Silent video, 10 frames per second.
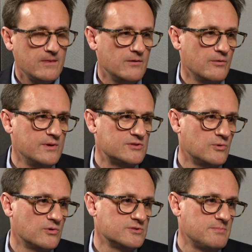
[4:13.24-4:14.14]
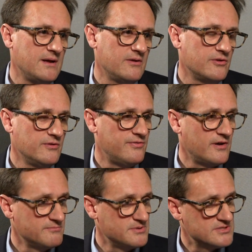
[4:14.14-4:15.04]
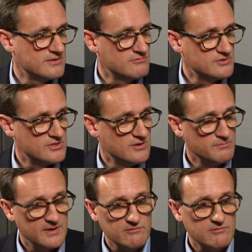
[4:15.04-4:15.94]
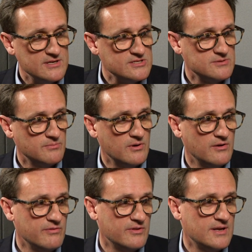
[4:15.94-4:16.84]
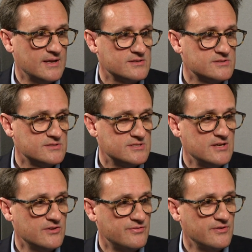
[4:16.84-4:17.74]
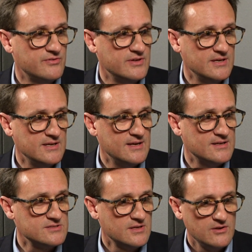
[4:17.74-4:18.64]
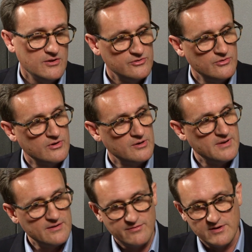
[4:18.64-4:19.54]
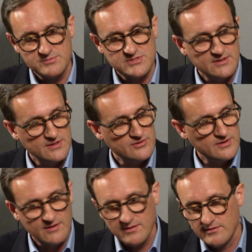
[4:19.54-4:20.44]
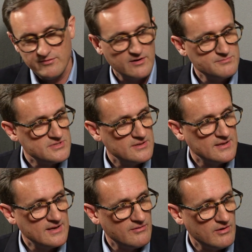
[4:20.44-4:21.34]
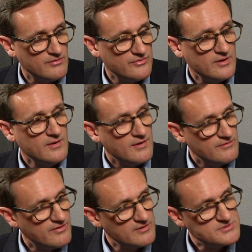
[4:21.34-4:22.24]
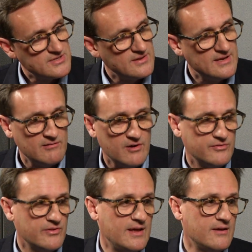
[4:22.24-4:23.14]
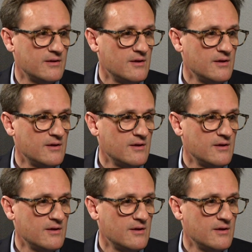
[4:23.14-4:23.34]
You know, we talked about a 5% return being reasonable over the next 10 to 15 years. It's not going to make 5% this year, 5% the year after, and 5% the year after that.